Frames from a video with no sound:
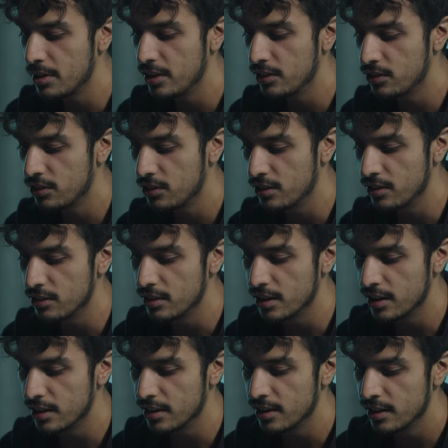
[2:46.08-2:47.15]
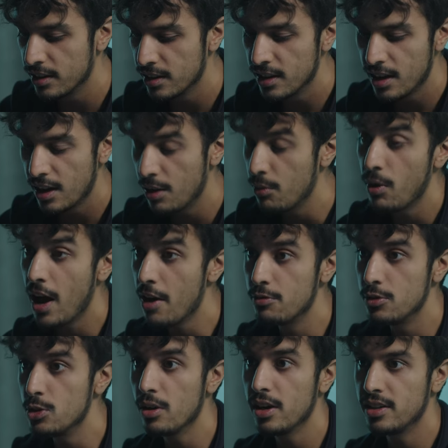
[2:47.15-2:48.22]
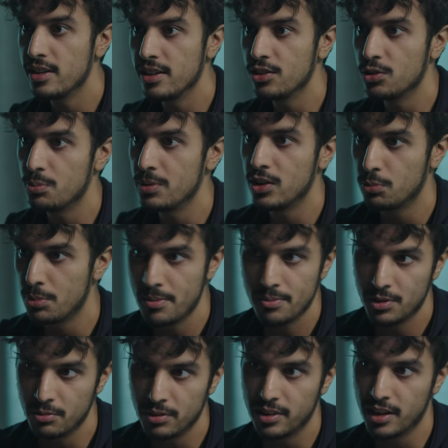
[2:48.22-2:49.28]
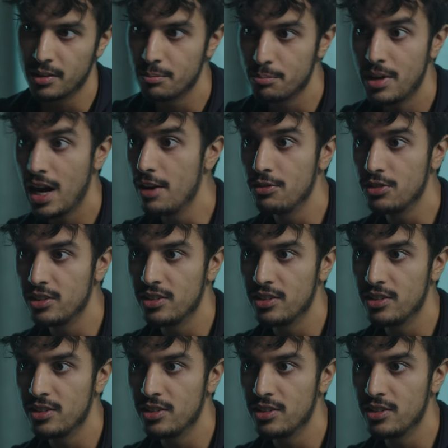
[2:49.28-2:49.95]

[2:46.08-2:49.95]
place to uh, have new ideas be experimented with, like privacy